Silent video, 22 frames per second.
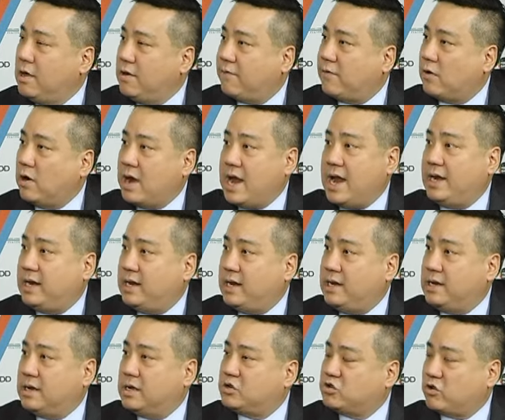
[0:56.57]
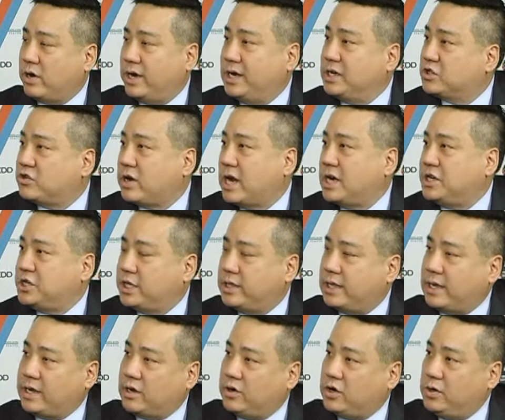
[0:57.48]
for any trading strategy
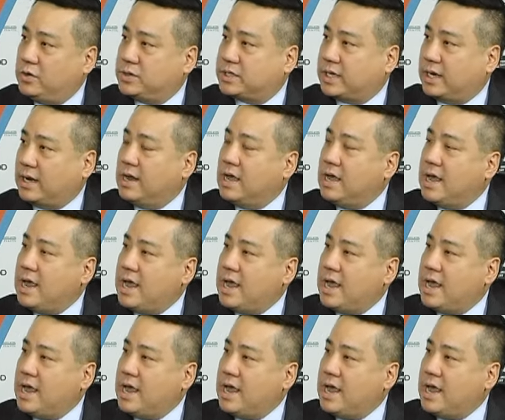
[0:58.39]
that you're using.